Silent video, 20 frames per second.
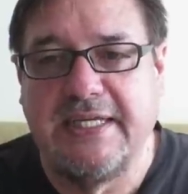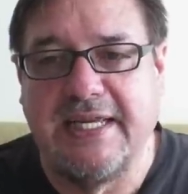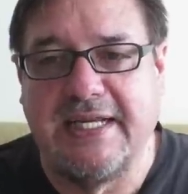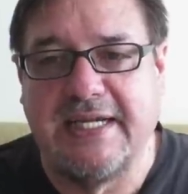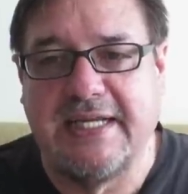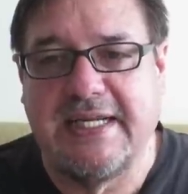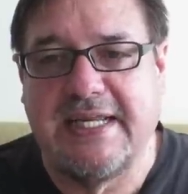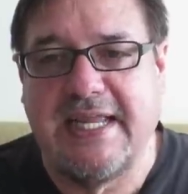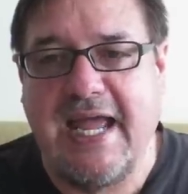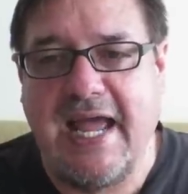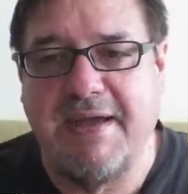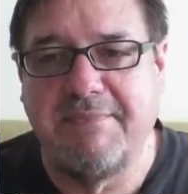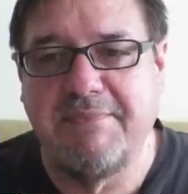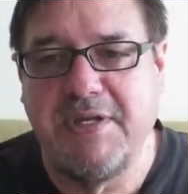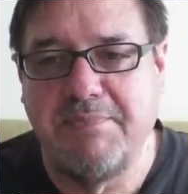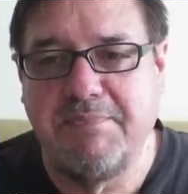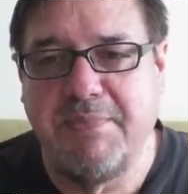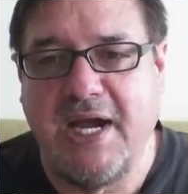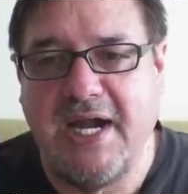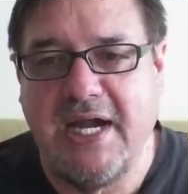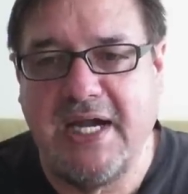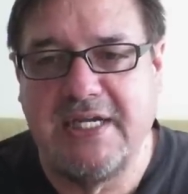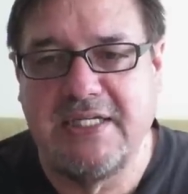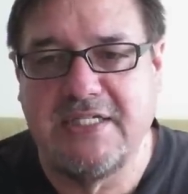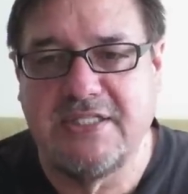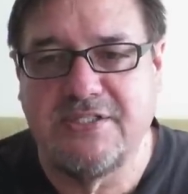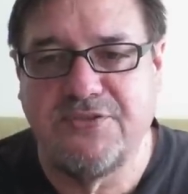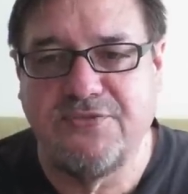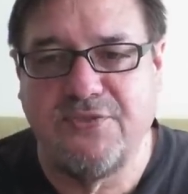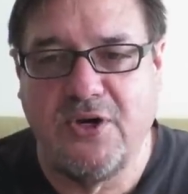and it got me by
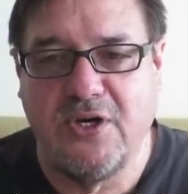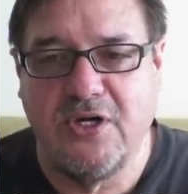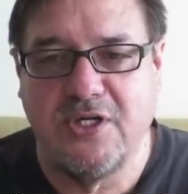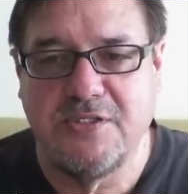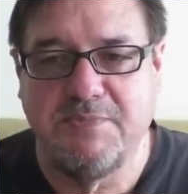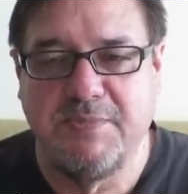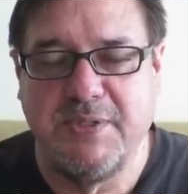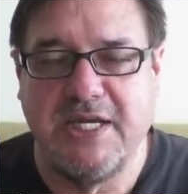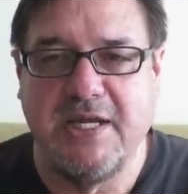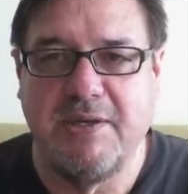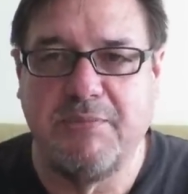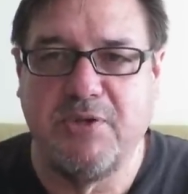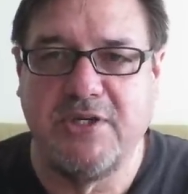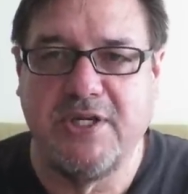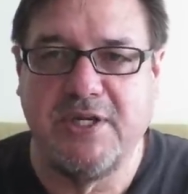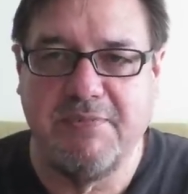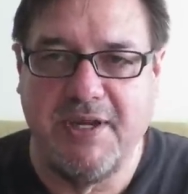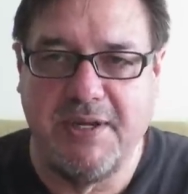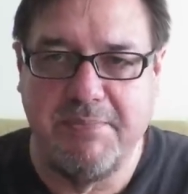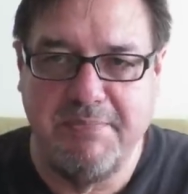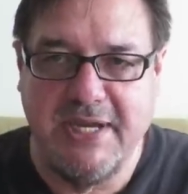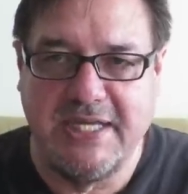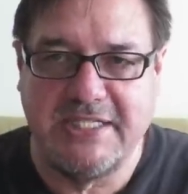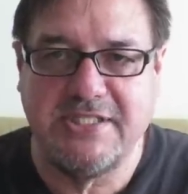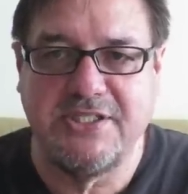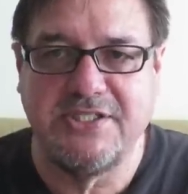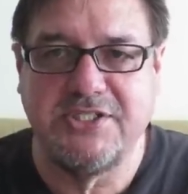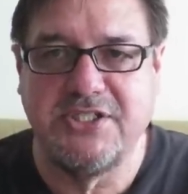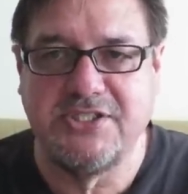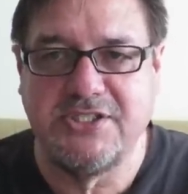as far as being able to get my
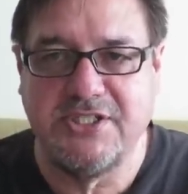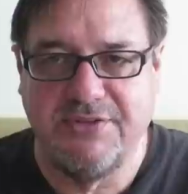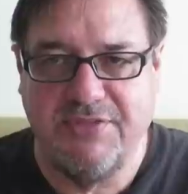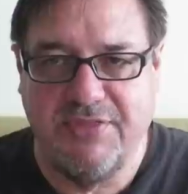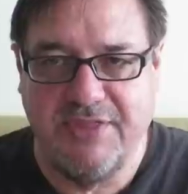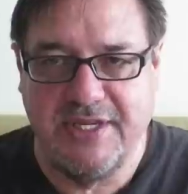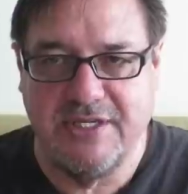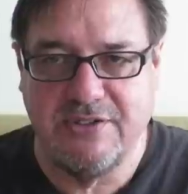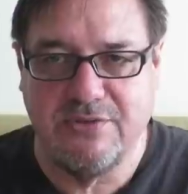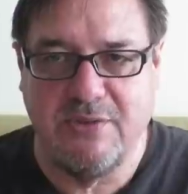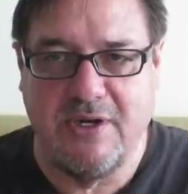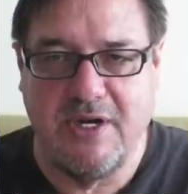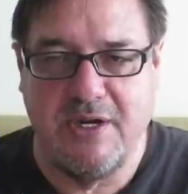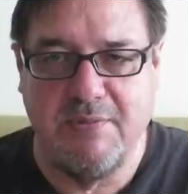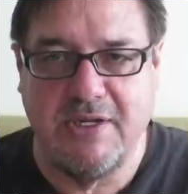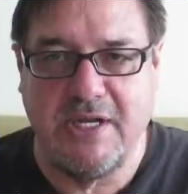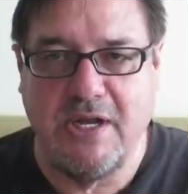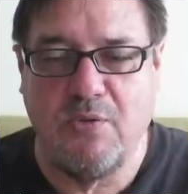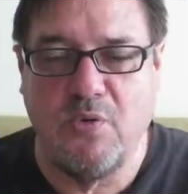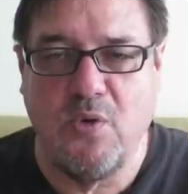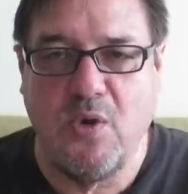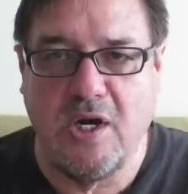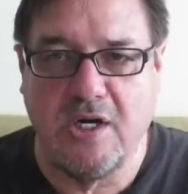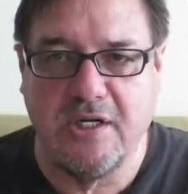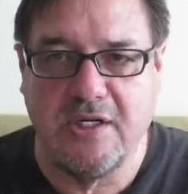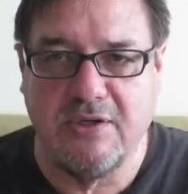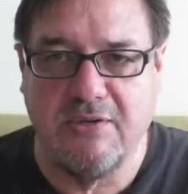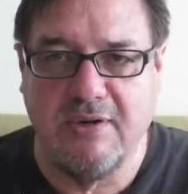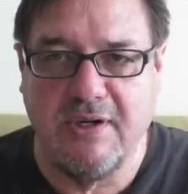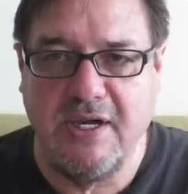messages and things when I'm out
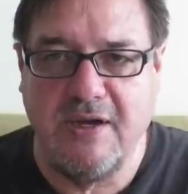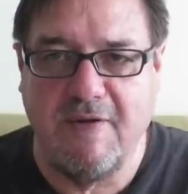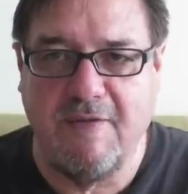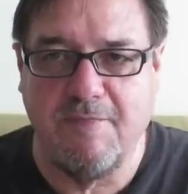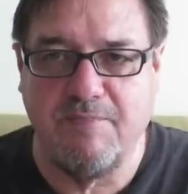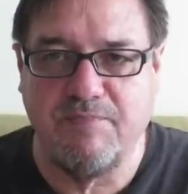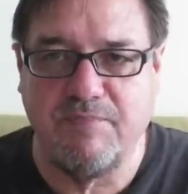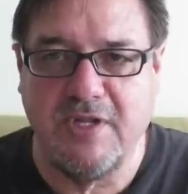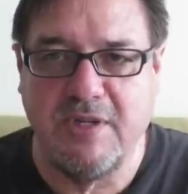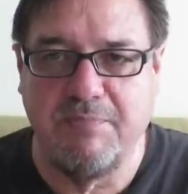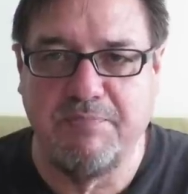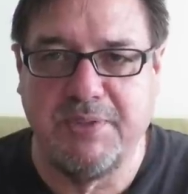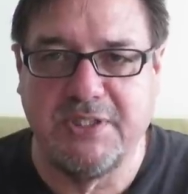walking around,